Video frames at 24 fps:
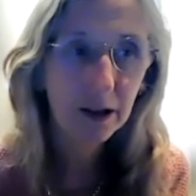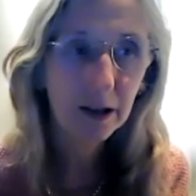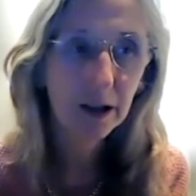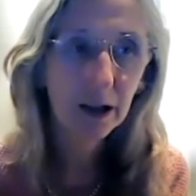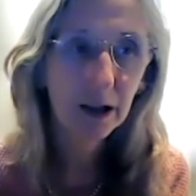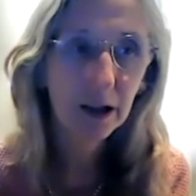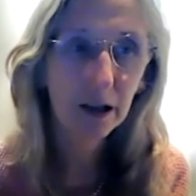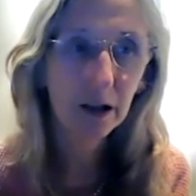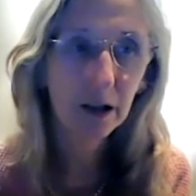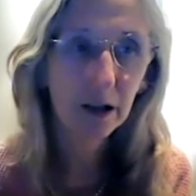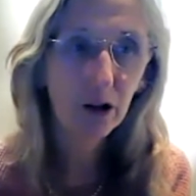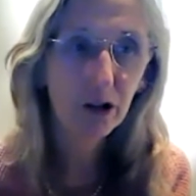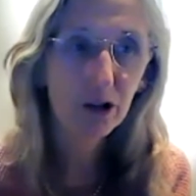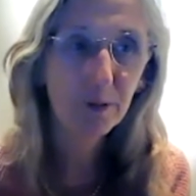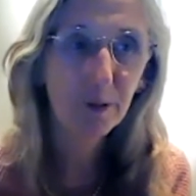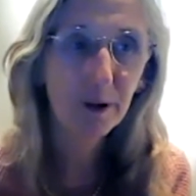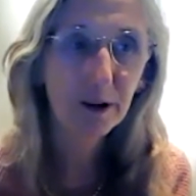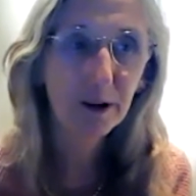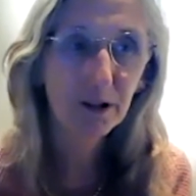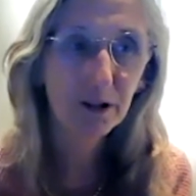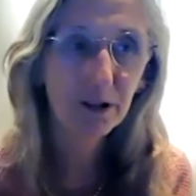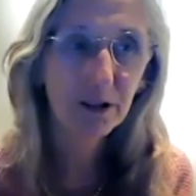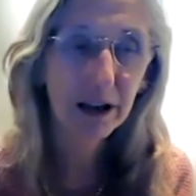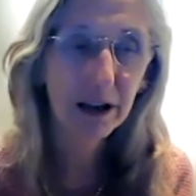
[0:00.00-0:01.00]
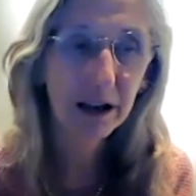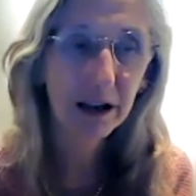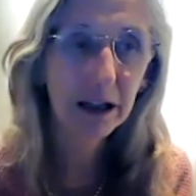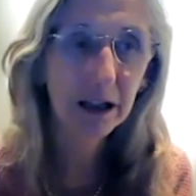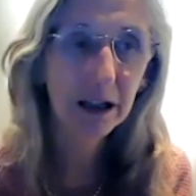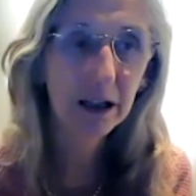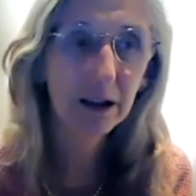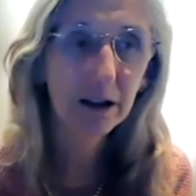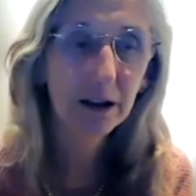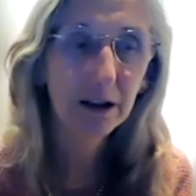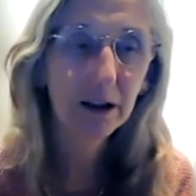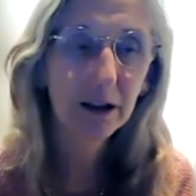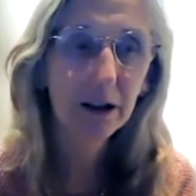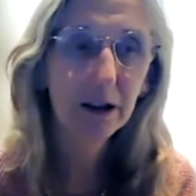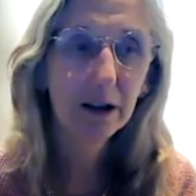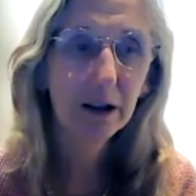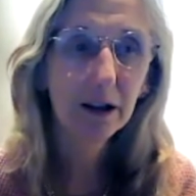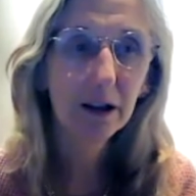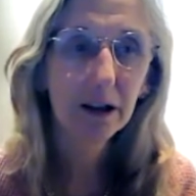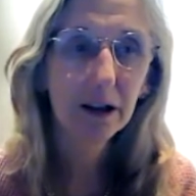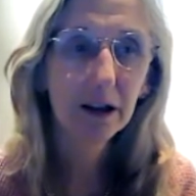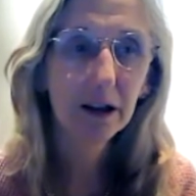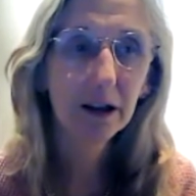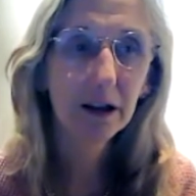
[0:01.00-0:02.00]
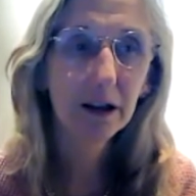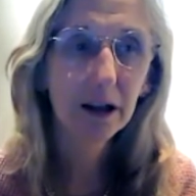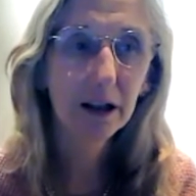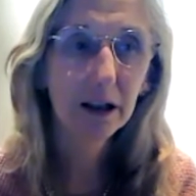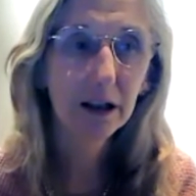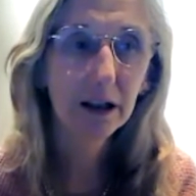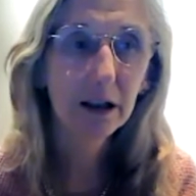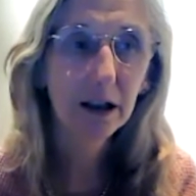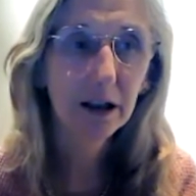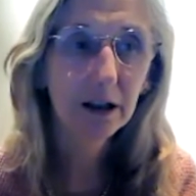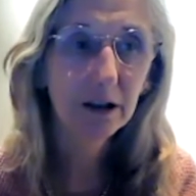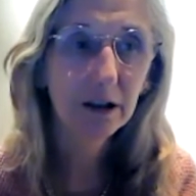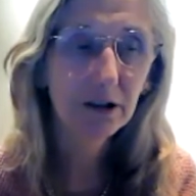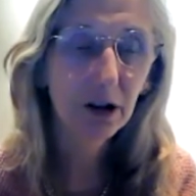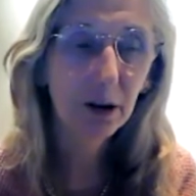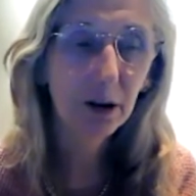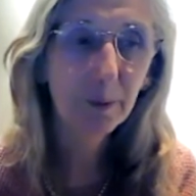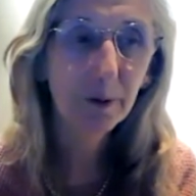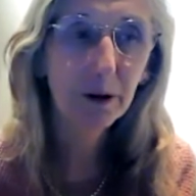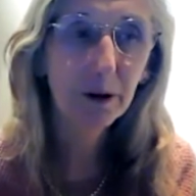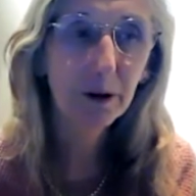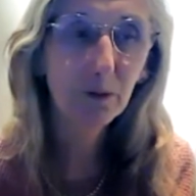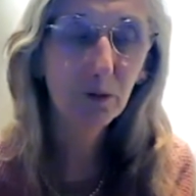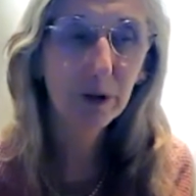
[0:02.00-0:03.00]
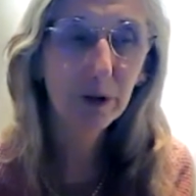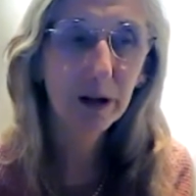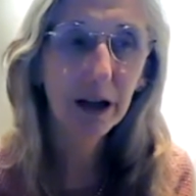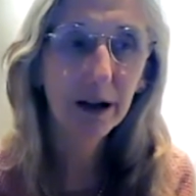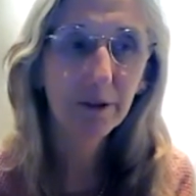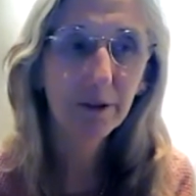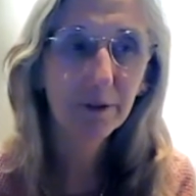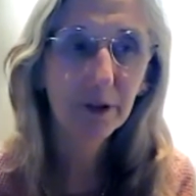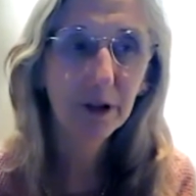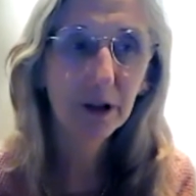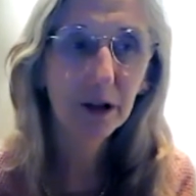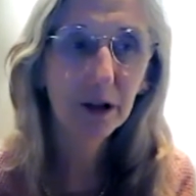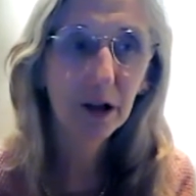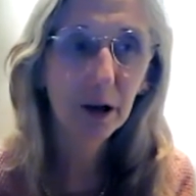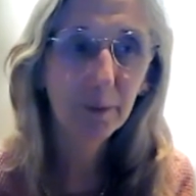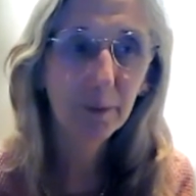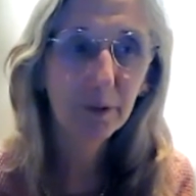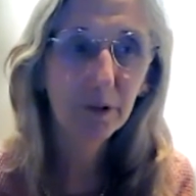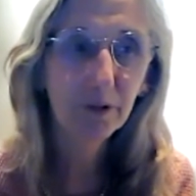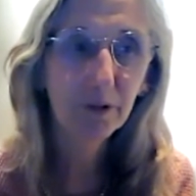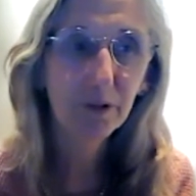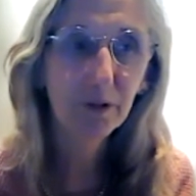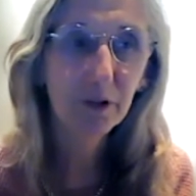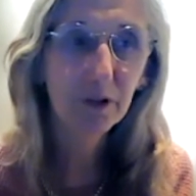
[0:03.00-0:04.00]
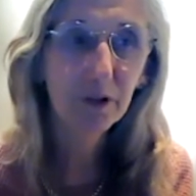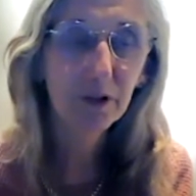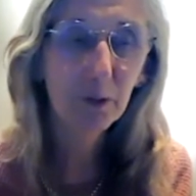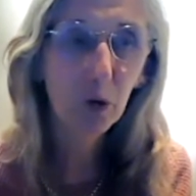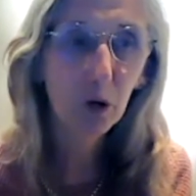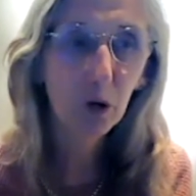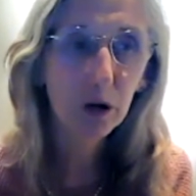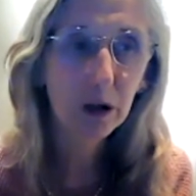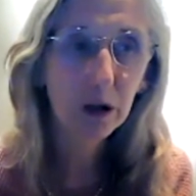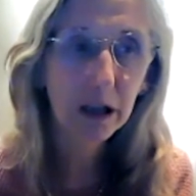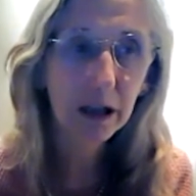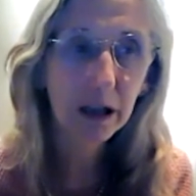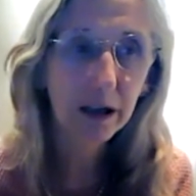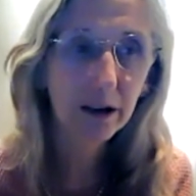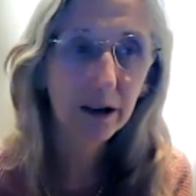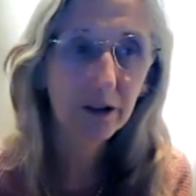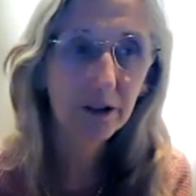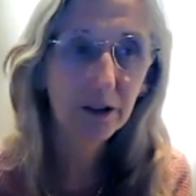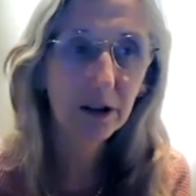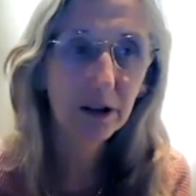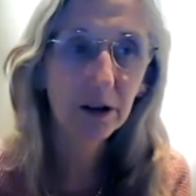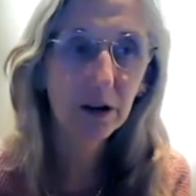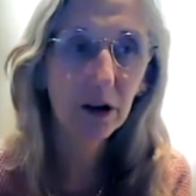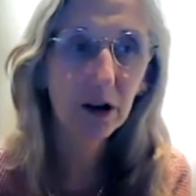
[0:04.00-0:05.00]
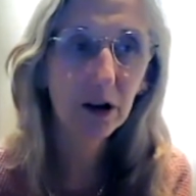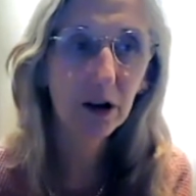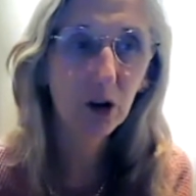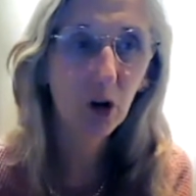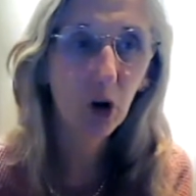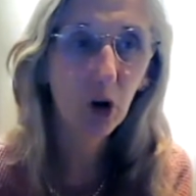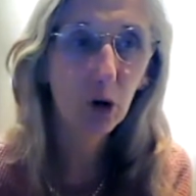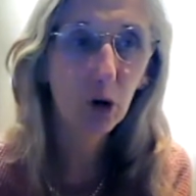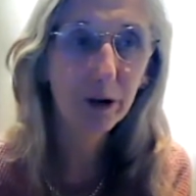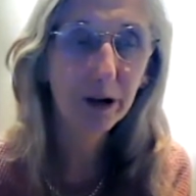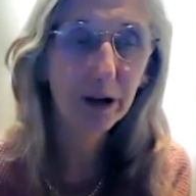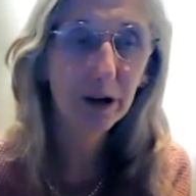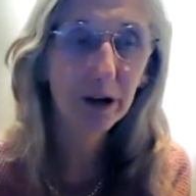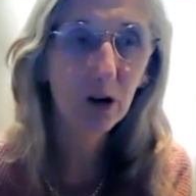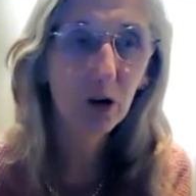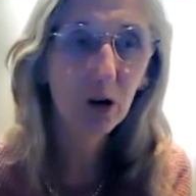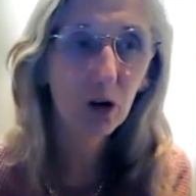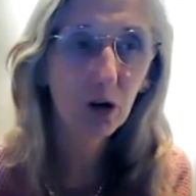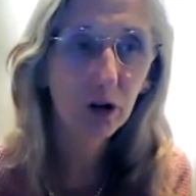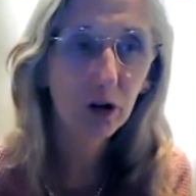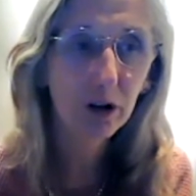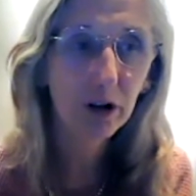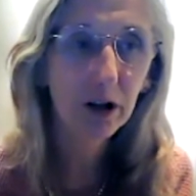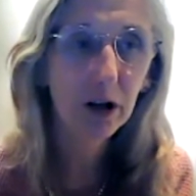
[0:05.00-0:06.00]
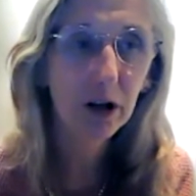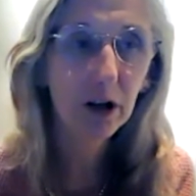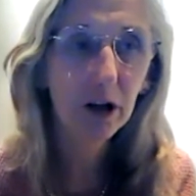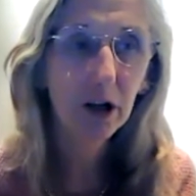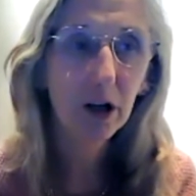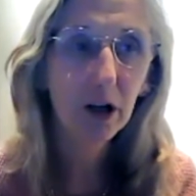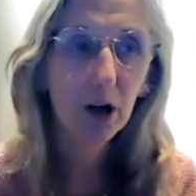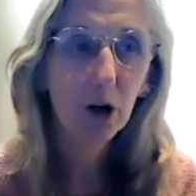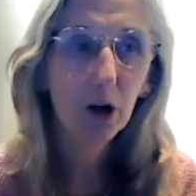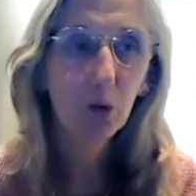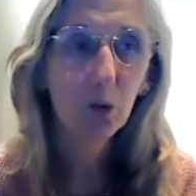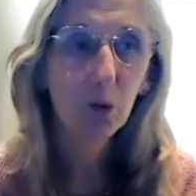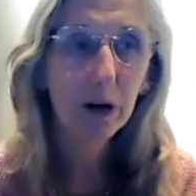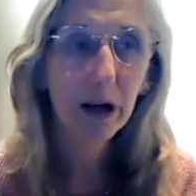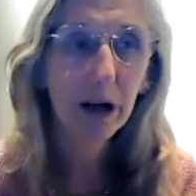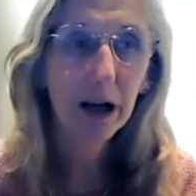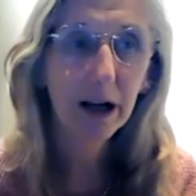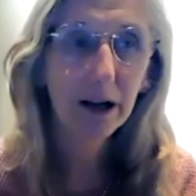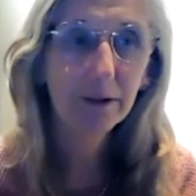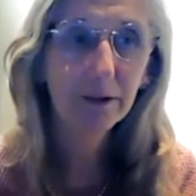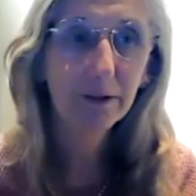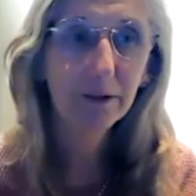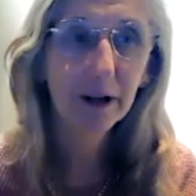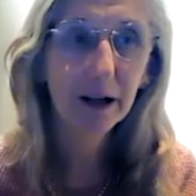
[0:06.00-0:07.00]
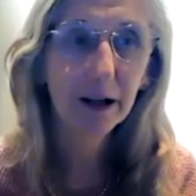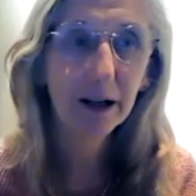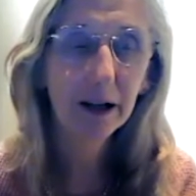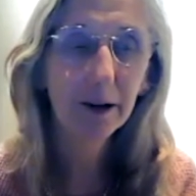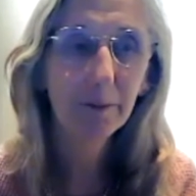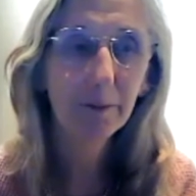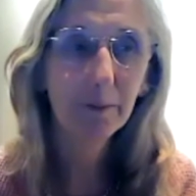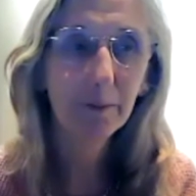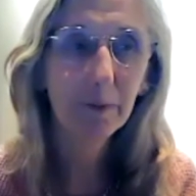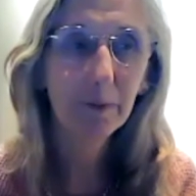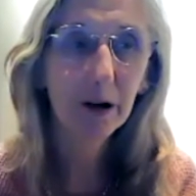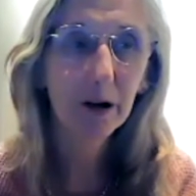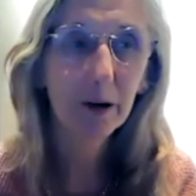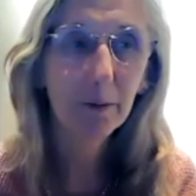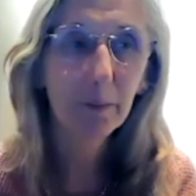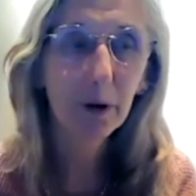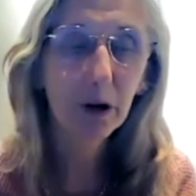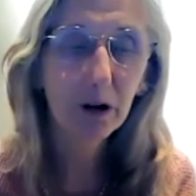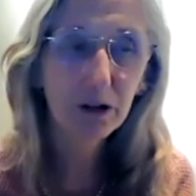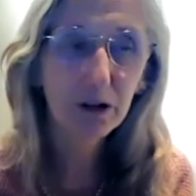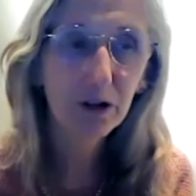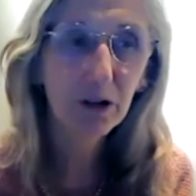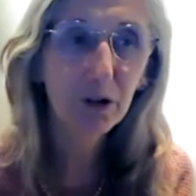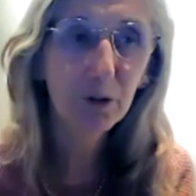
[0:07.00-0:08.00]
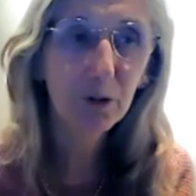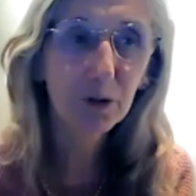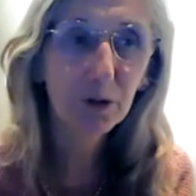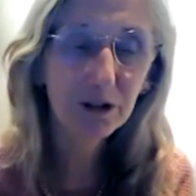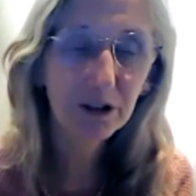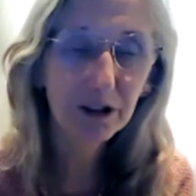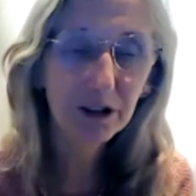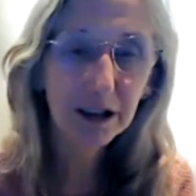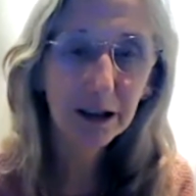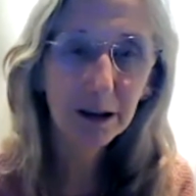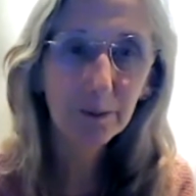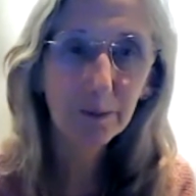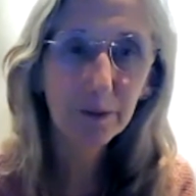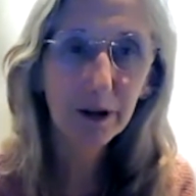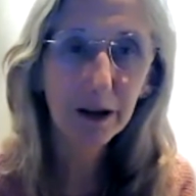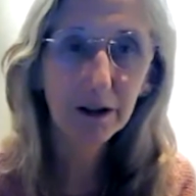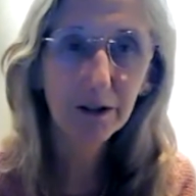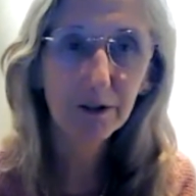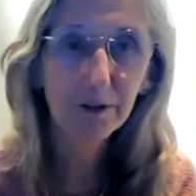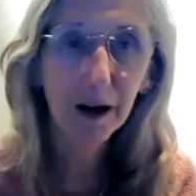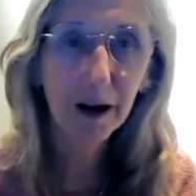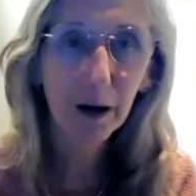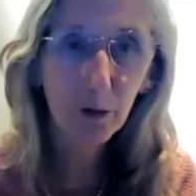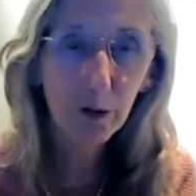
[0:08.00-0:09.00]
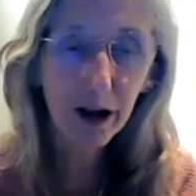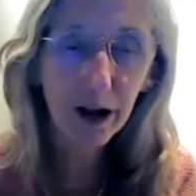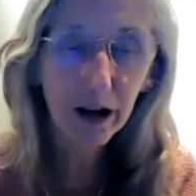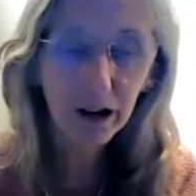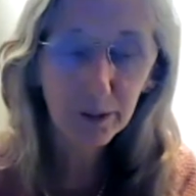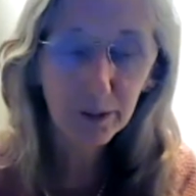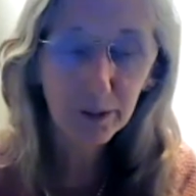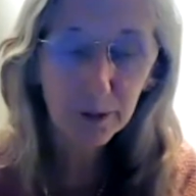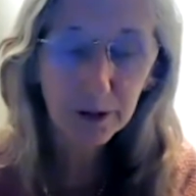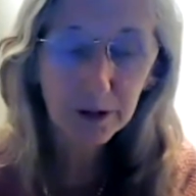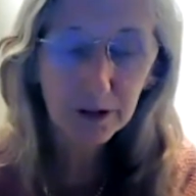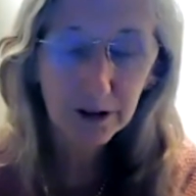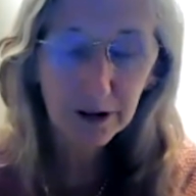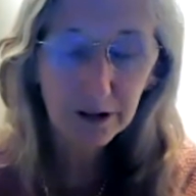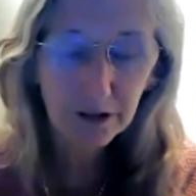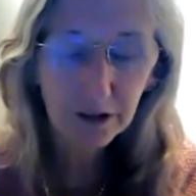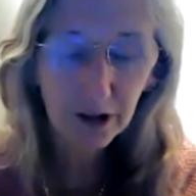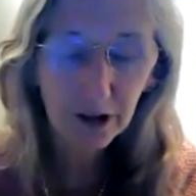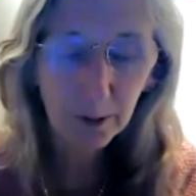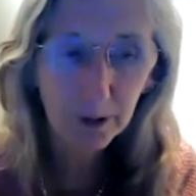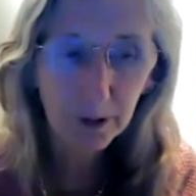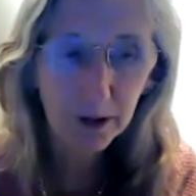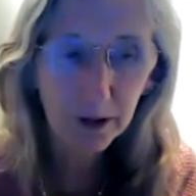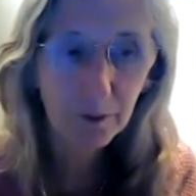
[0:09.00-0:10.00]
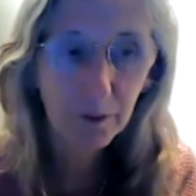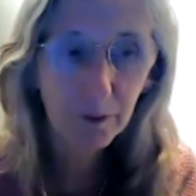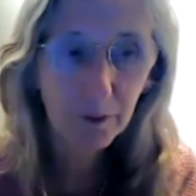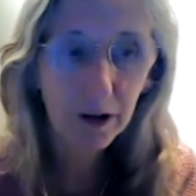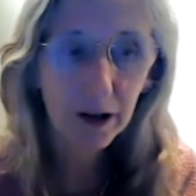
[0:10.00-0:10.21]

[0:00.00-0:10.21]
a large specialist clinic in Dublin. We have a couple of smaller clinics in Galway and Cork. We have a multidisciplinary team that's very expert in Dublin